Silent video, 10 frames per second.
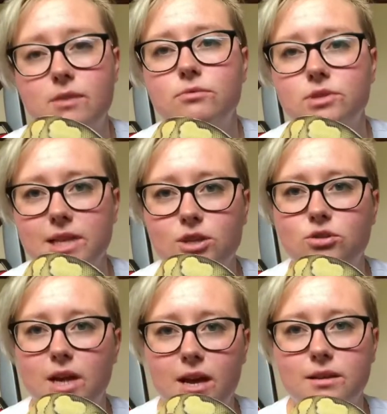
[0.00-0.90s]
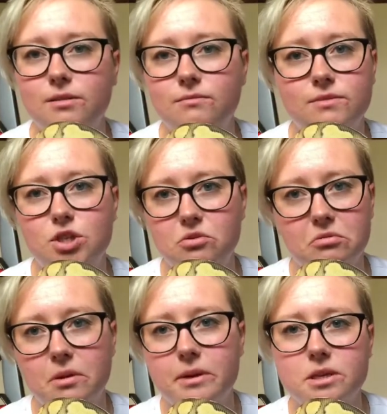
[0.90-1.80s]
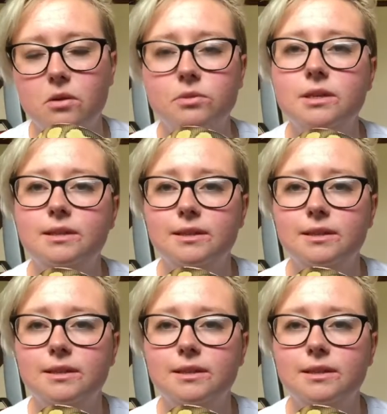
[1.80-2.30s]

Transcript: He was literally two, three weeks old.